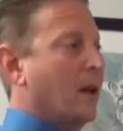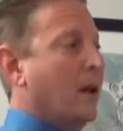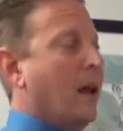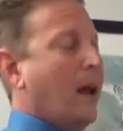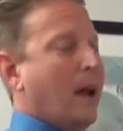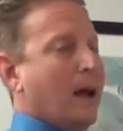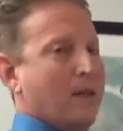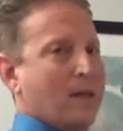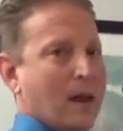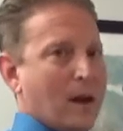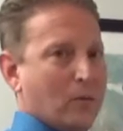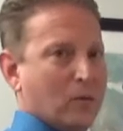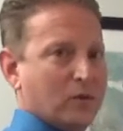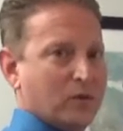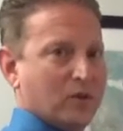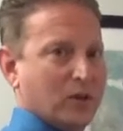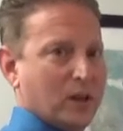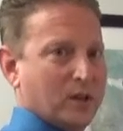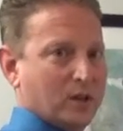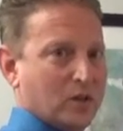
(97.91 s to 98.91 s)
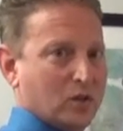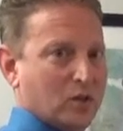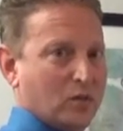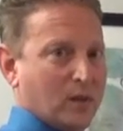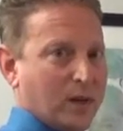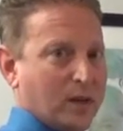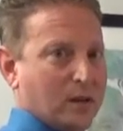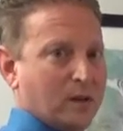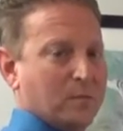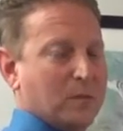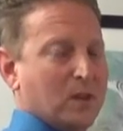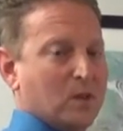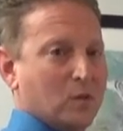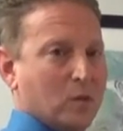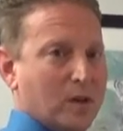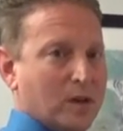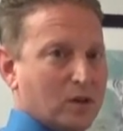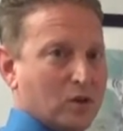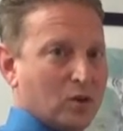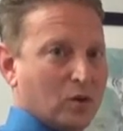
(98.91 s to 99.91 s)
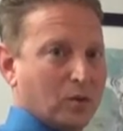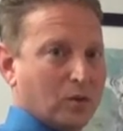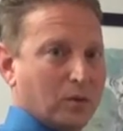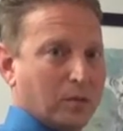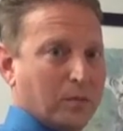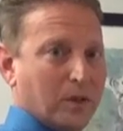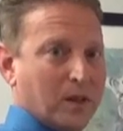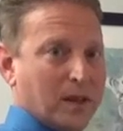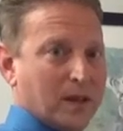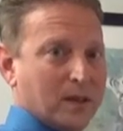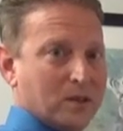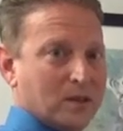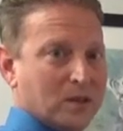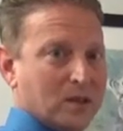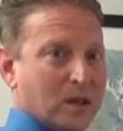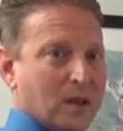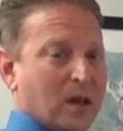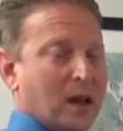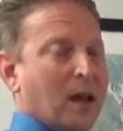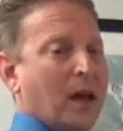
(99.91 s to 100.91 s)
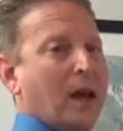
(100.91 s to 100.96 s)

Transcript: and that will start to strengthen between your shoulder blades,